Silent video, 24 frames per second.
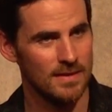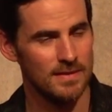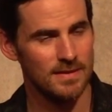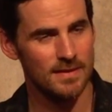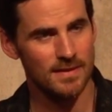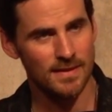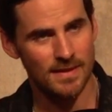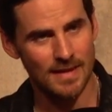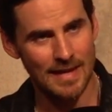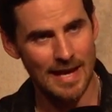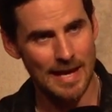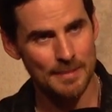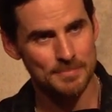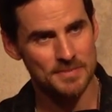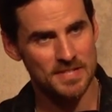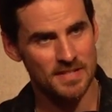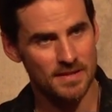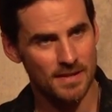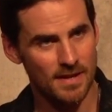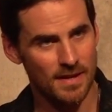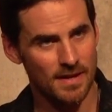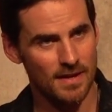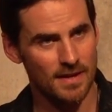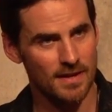I think
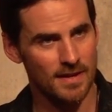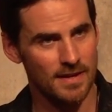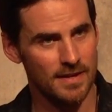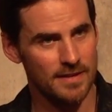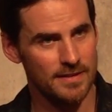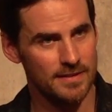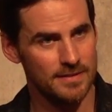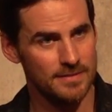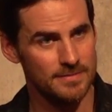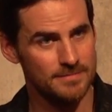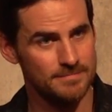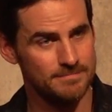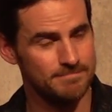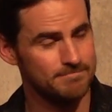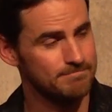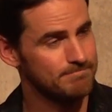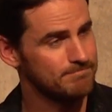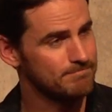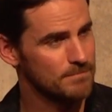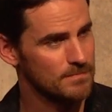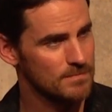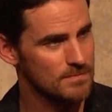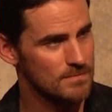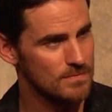Captain Guyliner.
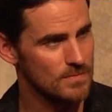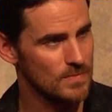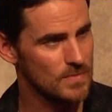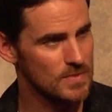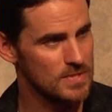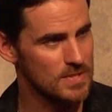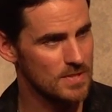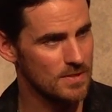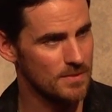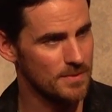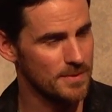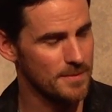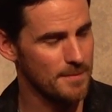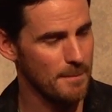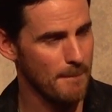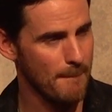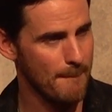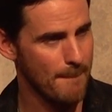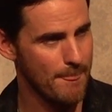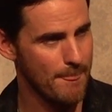How's it going?